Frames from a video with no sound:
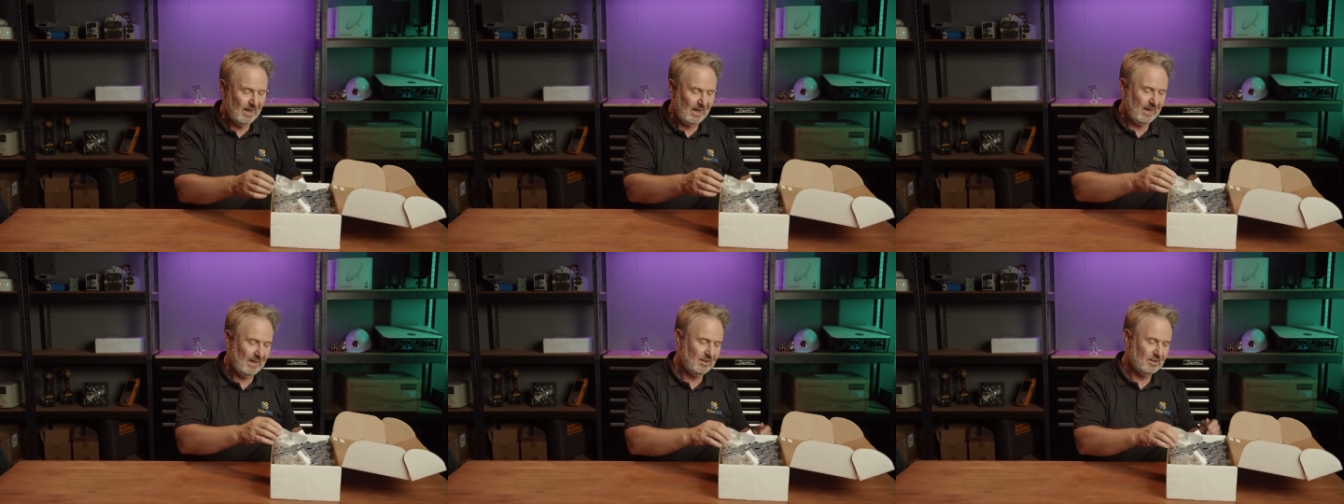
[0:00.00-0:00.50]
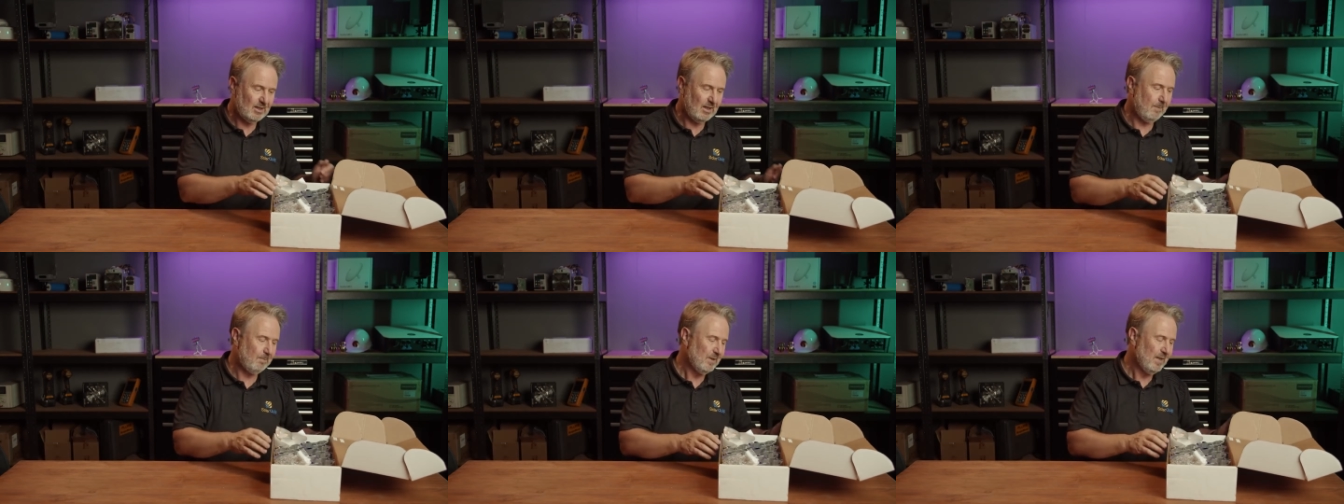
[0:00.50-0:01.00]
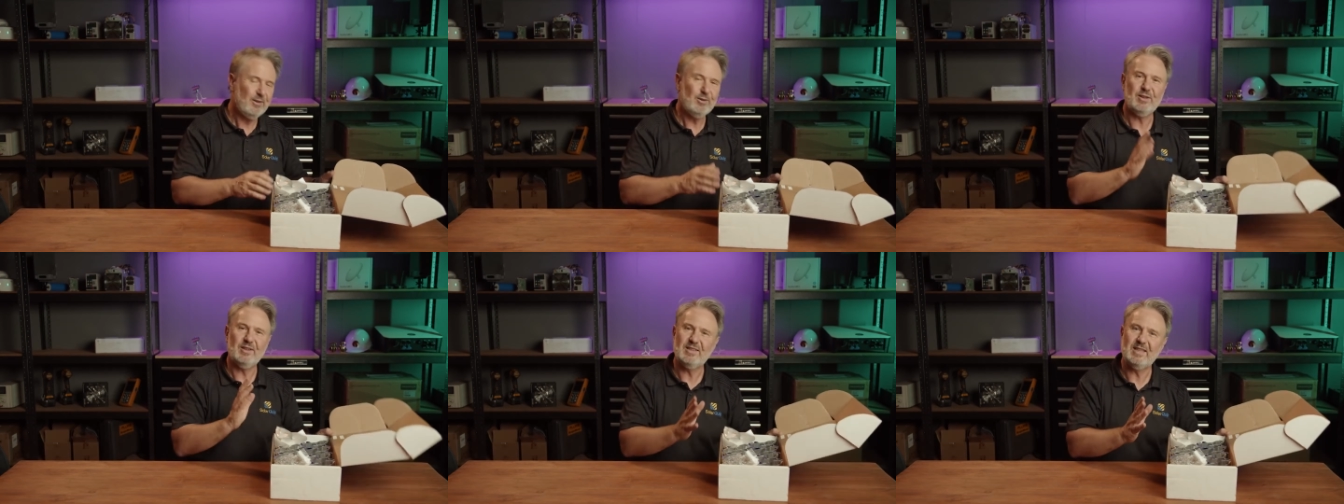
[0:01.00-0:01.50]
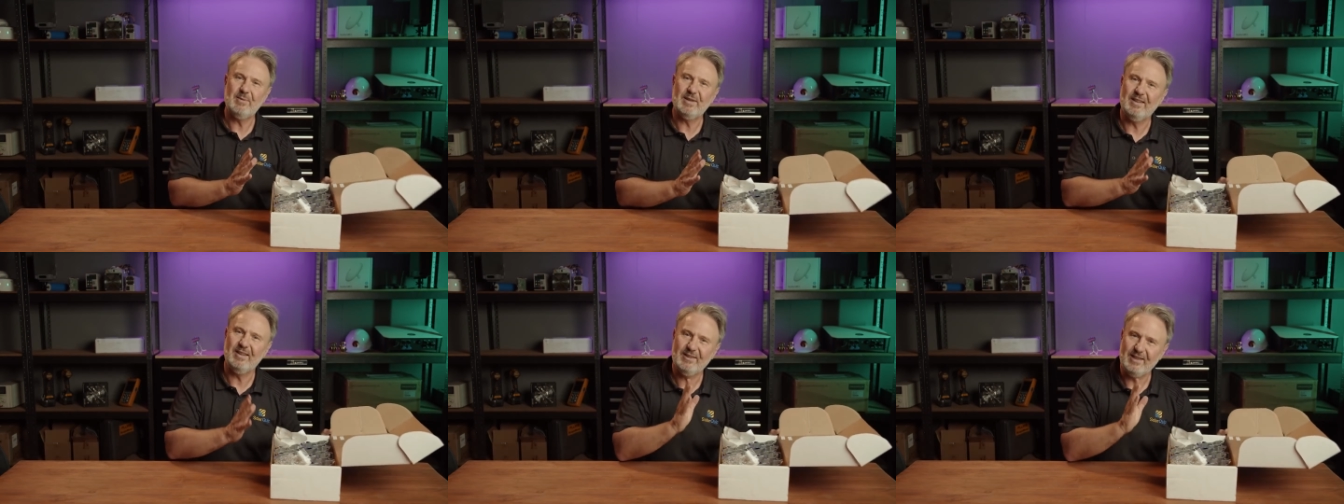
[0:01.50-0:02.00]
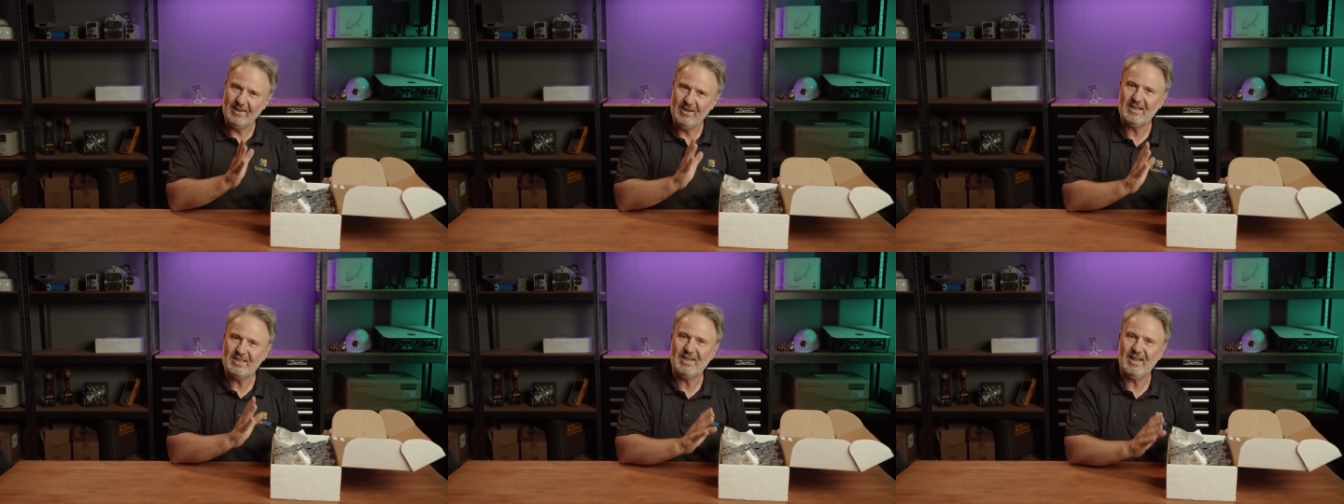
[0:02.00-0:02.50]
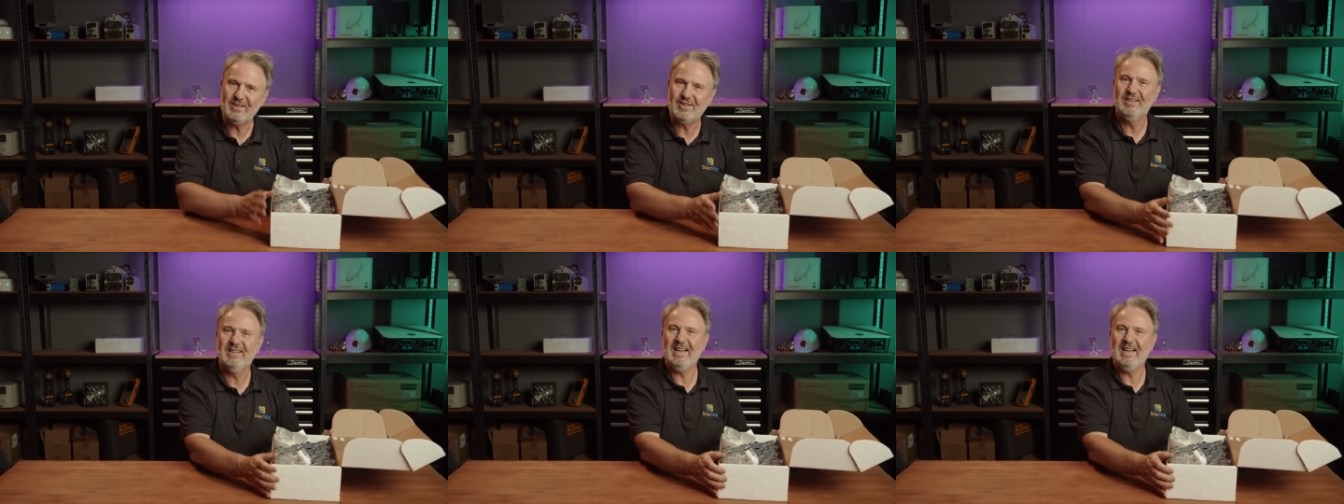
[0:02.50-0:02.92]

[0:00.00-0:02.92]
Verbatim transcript: And look, a nice touch,